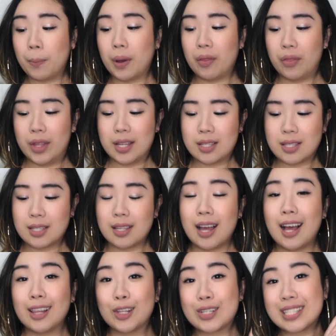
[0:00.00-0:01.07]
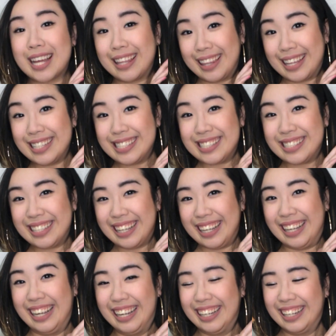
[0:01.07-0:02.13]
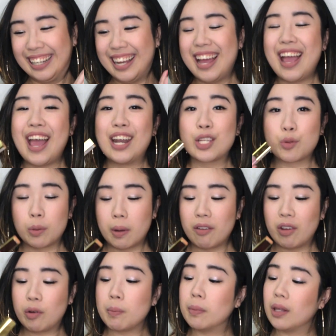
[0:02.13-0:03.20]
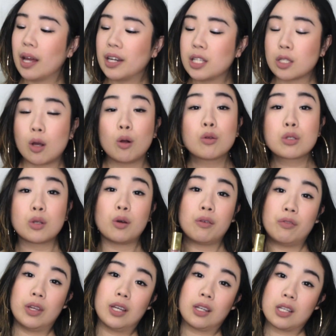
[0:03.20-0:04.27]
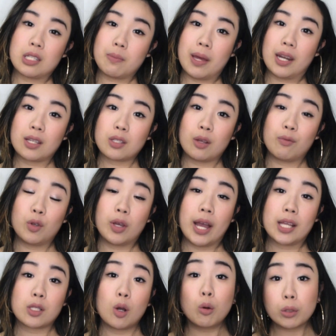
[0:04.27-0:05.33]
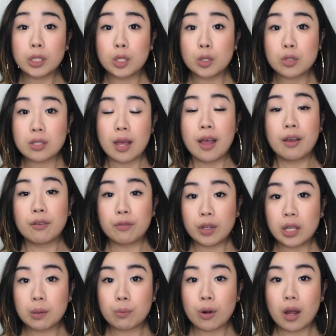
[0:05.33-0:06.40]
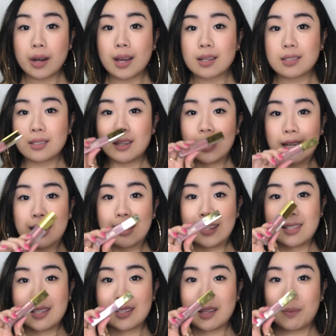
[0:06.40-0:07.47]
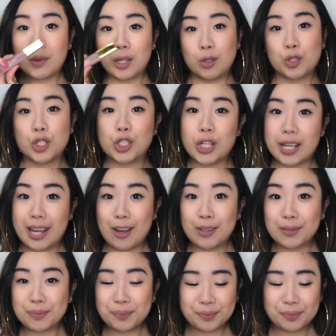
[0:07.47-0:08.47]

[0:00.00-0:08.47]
But this looks like this, and it's one of my favorite. Milani's also a vegan cosmetic, so if you guys only use vegan products, this is something you should check out.